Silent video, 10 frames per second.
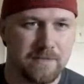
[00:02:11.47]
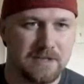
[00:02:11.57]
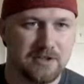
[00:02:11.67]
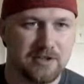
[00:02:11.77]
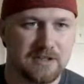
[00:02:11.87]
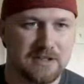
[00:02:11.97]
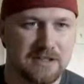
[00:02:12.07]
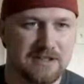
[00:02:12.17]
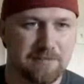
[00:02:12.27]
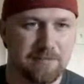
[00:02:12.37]
you're gonna
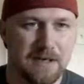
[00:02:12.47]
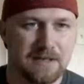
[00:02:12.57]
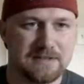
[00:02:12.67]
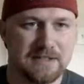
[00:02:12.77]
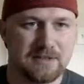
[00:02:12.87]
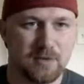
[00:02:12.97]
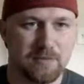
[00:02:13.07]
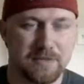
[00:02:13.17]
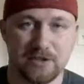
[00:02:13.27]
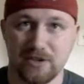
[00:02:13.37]
click the box next to it,
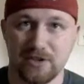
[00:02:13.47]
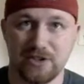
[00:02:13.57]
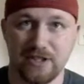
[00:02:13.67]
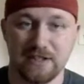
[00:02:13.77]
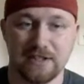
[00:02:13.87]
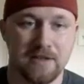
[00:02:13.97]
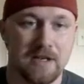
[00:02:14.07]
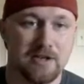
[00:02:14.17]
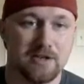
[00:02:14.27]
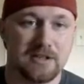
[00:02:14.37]
make sure it's checked.
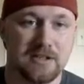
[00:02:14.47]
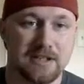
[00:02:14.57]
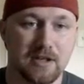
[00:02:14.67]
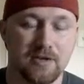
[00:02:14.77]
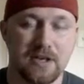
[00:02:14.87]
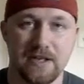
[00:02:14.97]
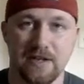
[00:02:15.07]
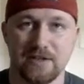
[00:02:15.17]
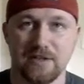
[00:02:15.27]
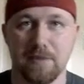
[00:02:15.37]
I'm going to click OK
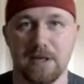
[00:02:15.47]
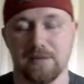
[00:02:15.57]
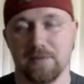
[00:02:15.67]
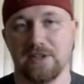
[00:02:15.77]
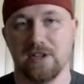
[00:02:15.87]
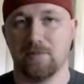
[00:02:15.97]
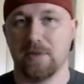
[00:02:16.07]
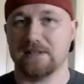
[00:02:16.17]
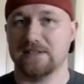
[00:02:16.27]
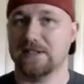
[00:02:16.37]
here at the bottom. Another
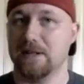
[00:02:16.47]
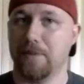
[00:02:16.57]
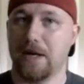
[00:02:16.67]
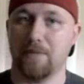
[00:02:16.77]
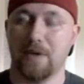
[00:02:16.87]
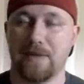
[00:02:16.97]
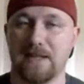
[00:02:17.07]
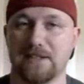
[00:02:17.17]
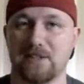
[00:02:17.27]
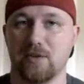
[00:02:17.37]
box is going to pop up
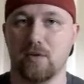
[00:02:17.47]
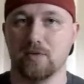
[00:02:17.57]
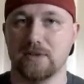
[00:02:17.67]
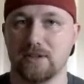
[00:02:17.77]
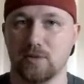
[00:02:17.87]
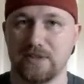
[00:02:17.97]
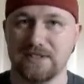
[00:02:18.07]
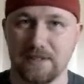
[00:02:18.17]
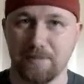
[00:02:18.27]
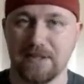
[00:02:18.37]
asking you to hold down the
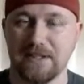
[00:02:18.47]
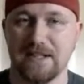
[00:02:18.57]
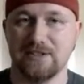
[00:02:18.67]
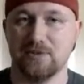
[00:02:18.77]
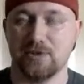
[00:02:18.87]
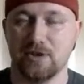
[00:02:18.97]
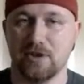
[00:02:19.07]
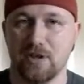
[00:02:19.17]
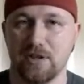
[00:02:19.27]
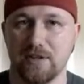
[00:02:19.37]
reset button as you turn
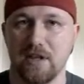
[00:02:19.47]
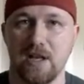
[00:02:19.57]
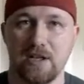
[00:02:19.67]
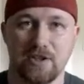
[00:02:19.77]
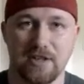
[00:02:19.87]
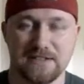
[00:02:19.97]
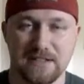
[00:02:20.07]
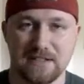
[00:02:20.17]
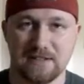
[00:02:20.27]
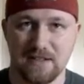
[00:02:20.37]
on your
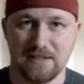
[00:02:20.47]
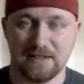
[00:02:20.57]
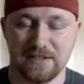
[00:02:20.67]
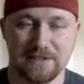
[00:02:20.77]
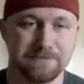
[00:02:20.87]
SNES Classic.